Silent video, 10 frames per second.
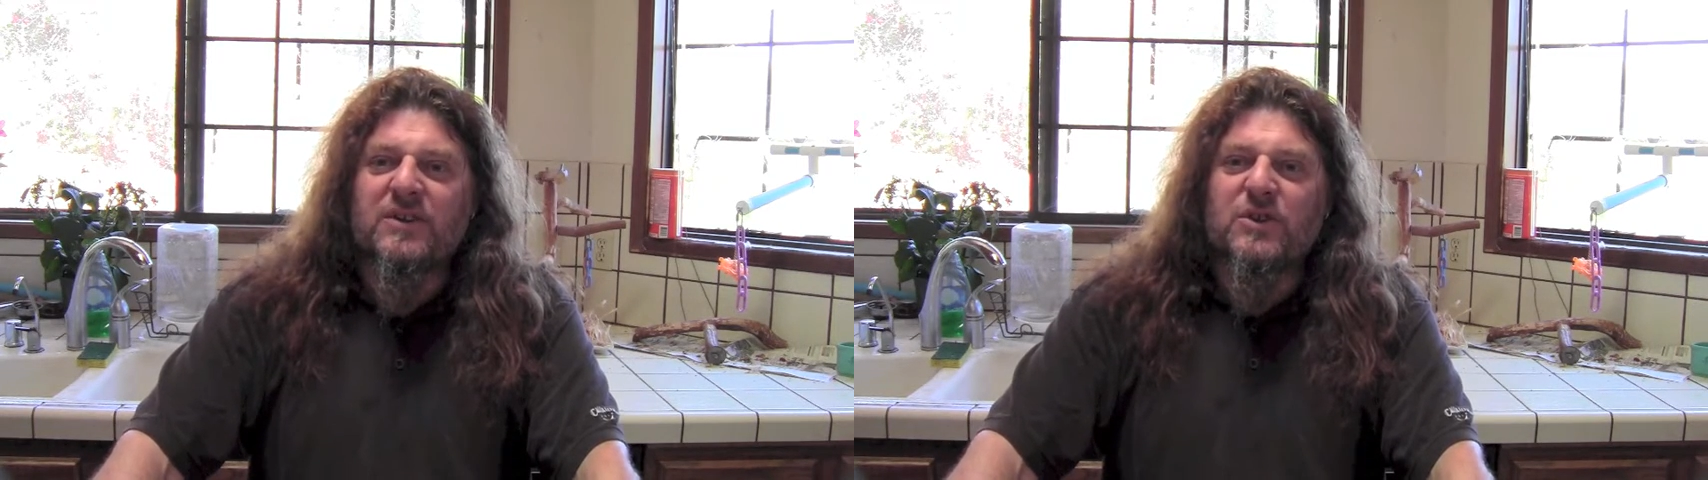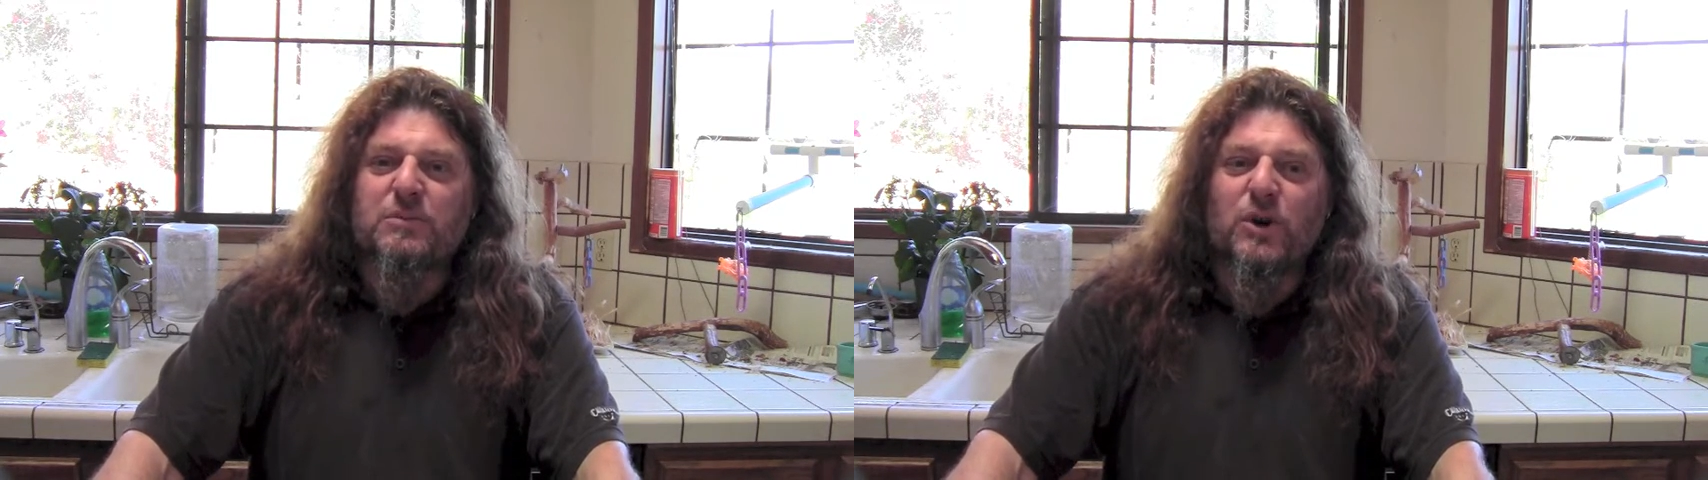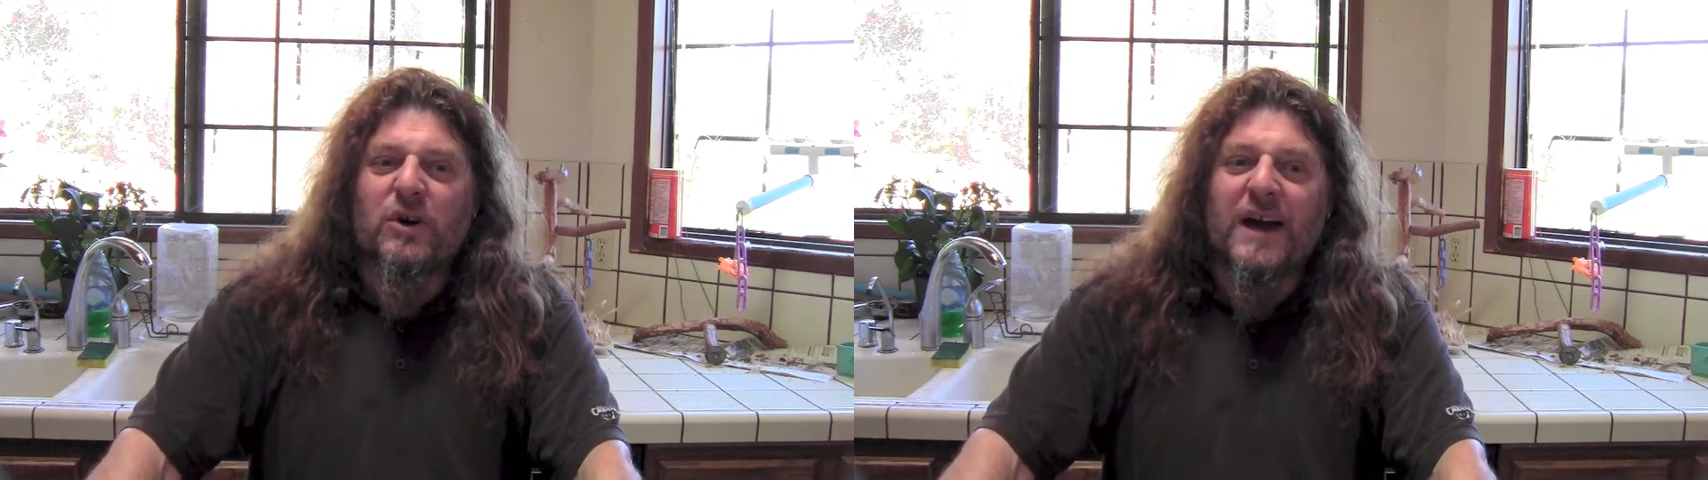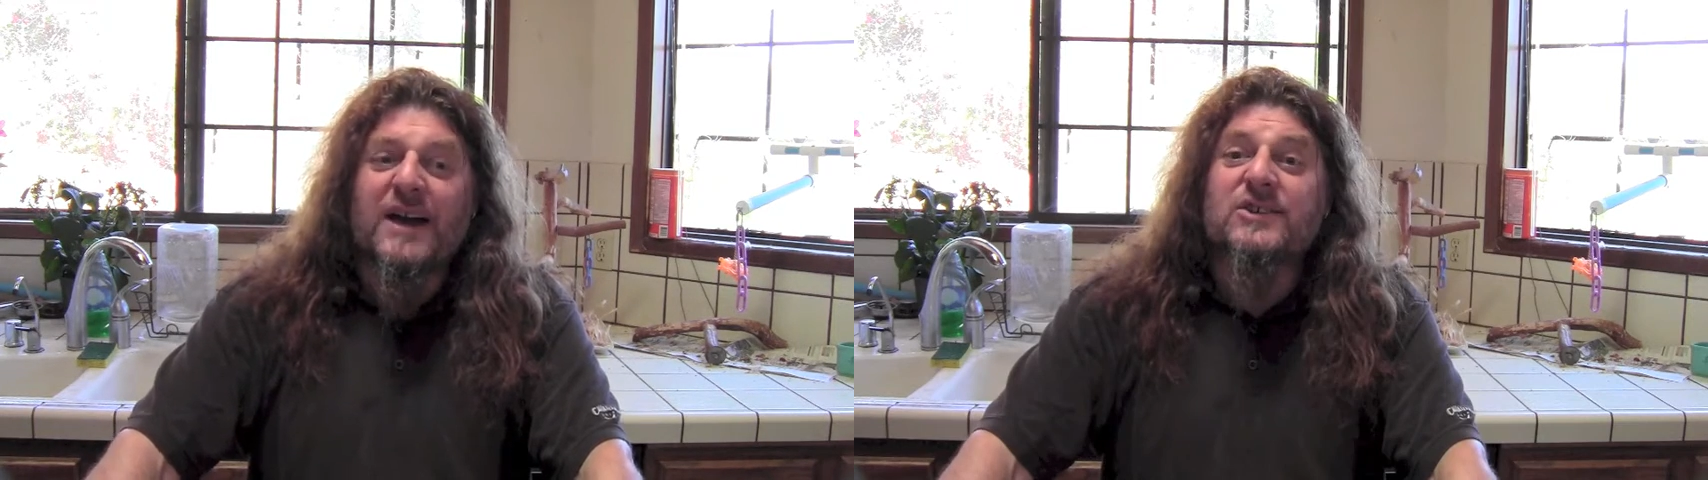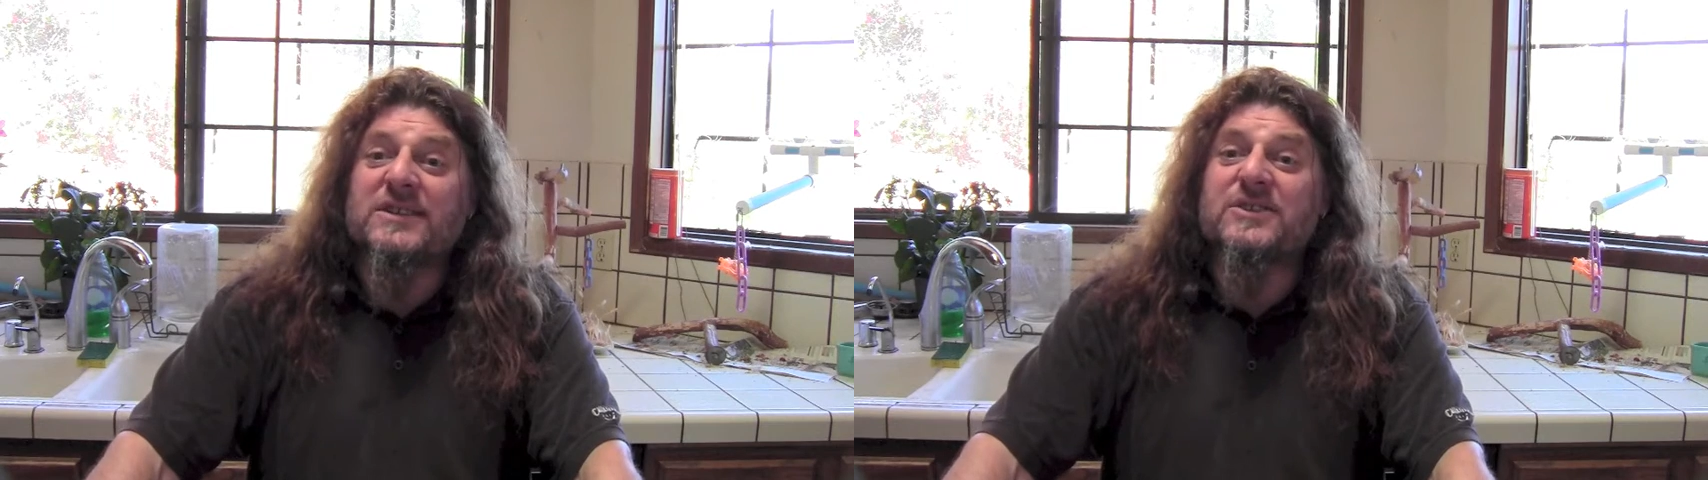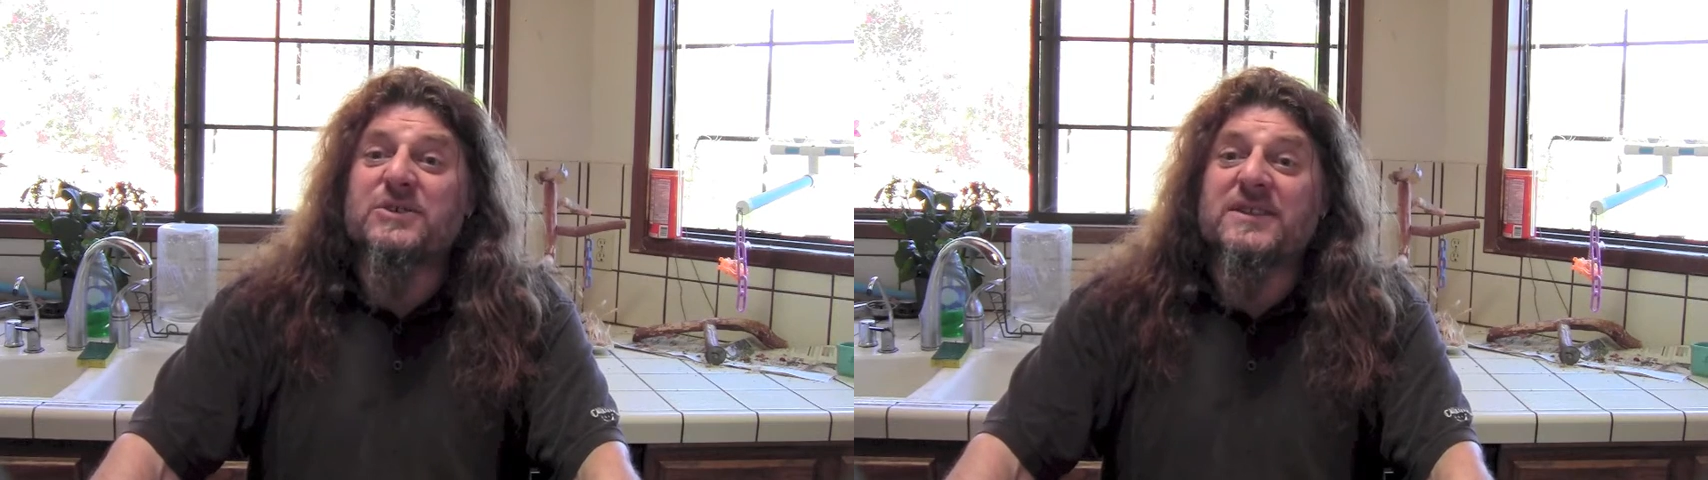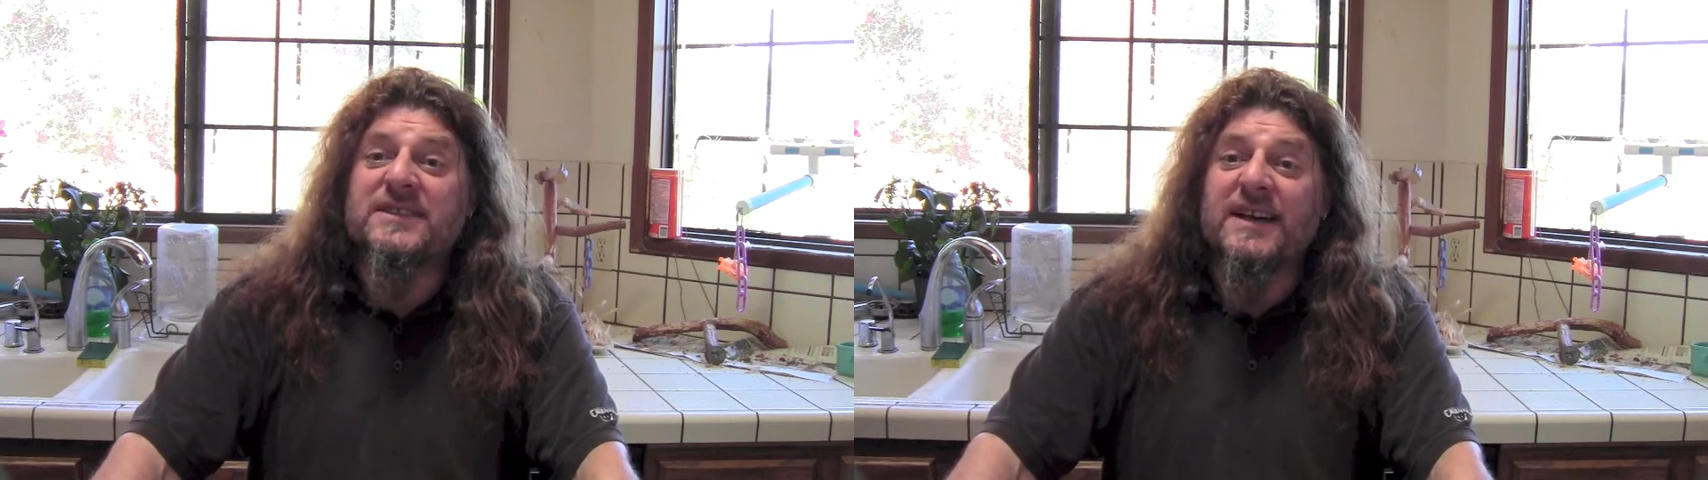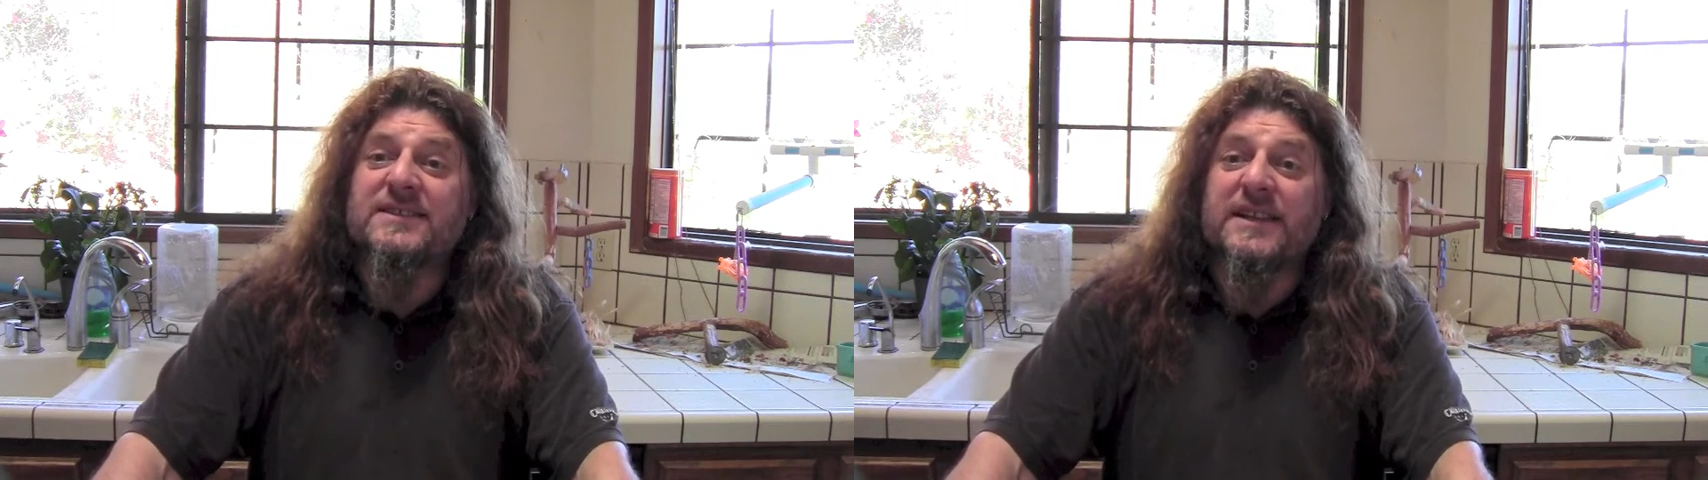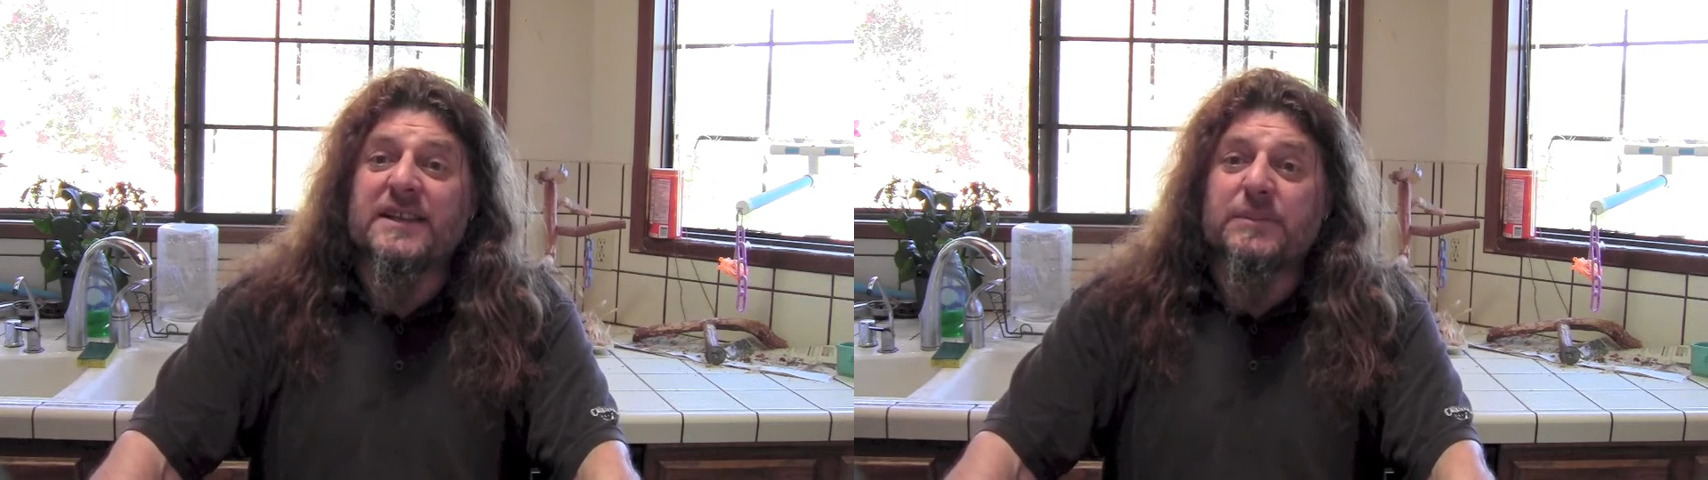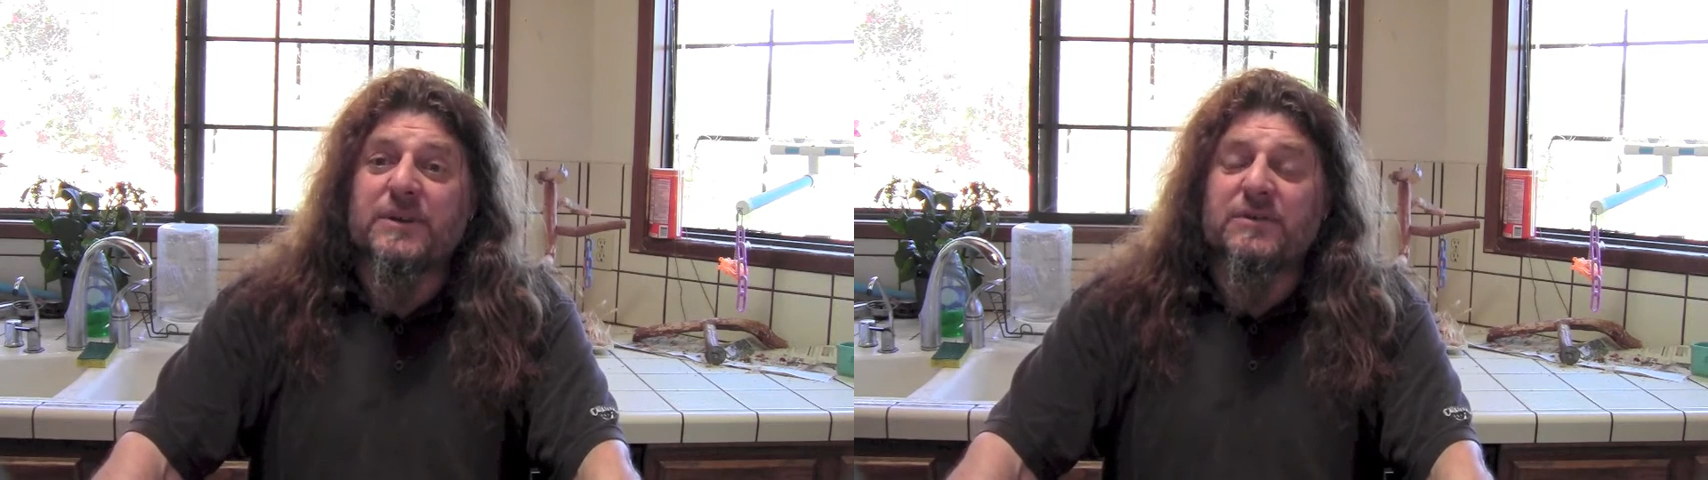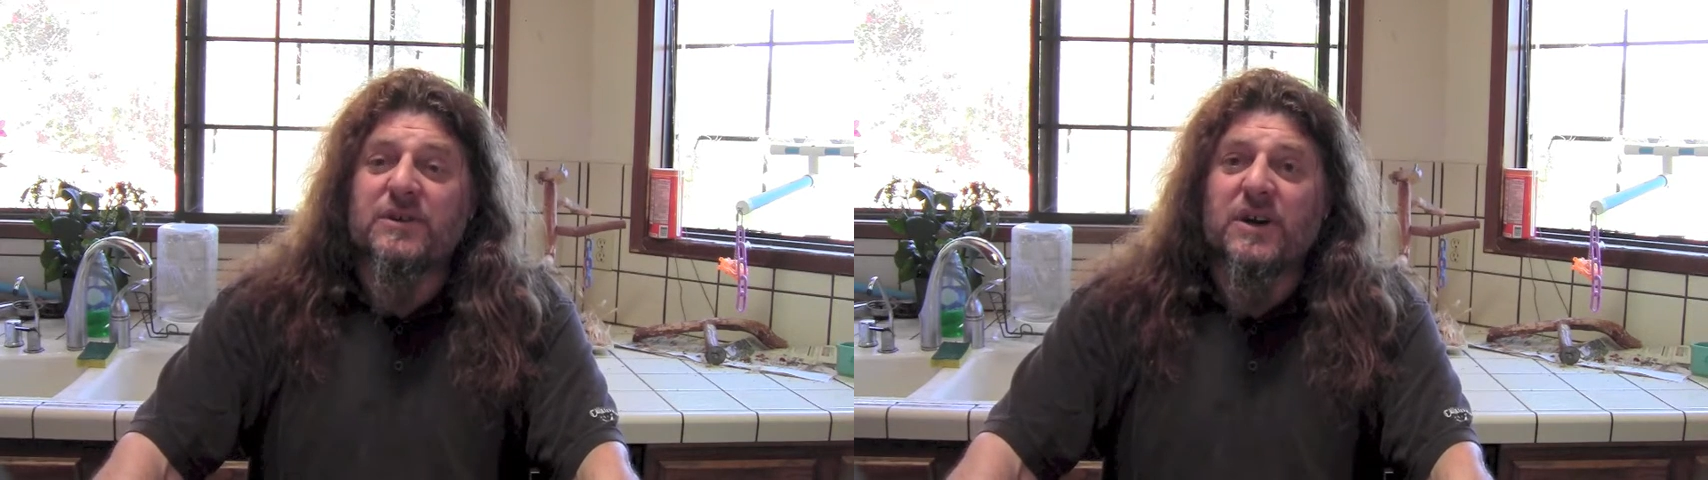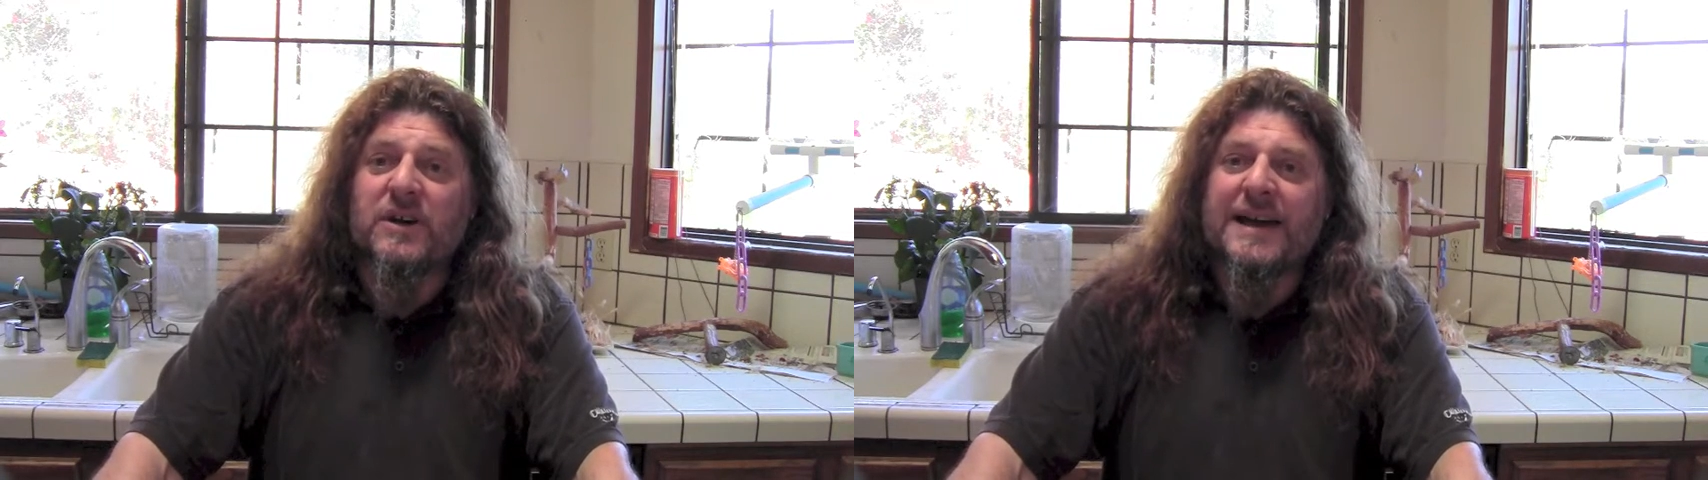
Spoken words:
the more I actually do detect a little bit of a